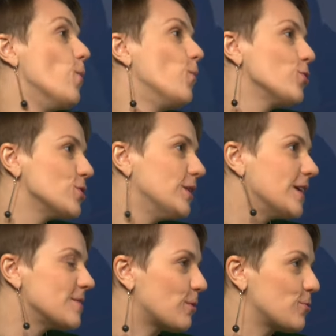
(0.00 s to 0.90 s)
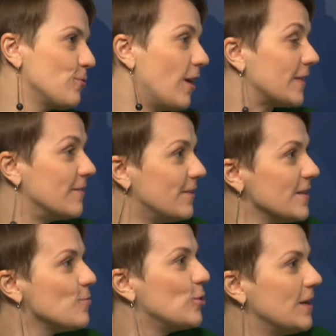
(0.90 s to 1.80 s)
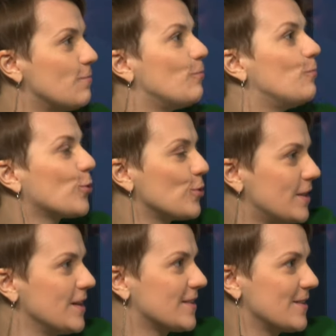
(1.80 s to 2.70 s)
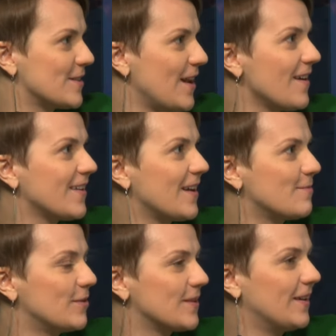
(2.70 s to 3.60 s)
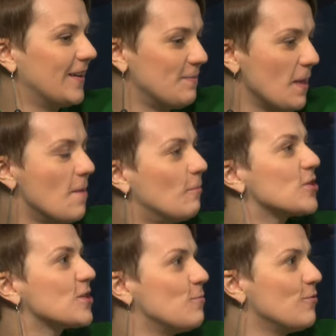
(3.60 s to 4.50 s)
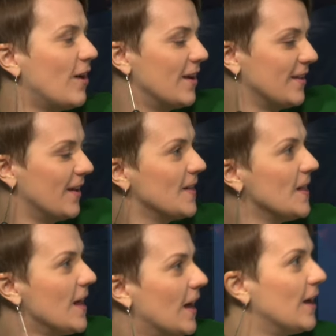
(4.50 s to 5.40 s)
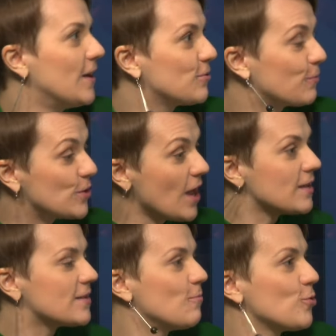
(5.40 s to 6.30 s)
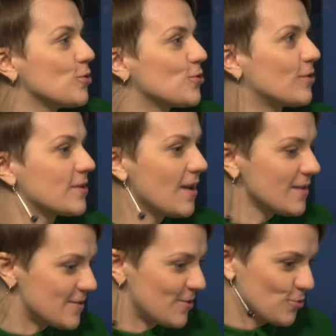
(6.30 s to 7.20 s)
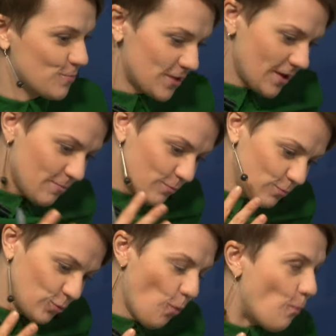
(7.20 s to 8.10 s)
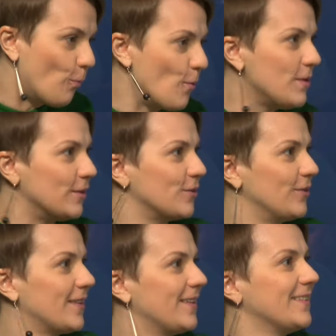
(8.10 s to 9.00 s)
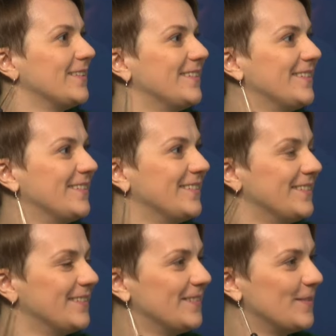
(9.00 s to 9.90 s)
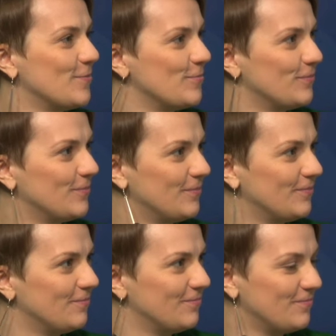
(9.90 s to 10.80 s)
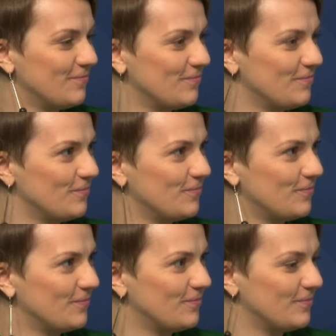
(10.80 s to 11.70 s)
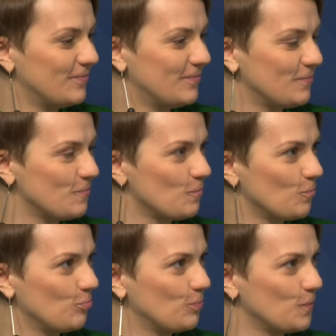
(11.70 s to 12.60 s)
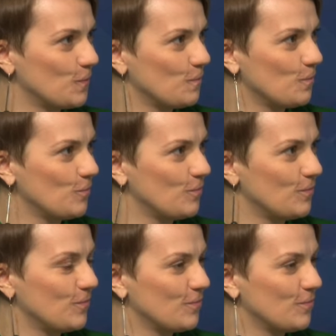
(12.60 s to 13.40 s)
rubbish. But if there is no infrastructure, you can sort trash, right? But you have actually have gone through this way of you've scaled up. What kind of opportunities can we use to move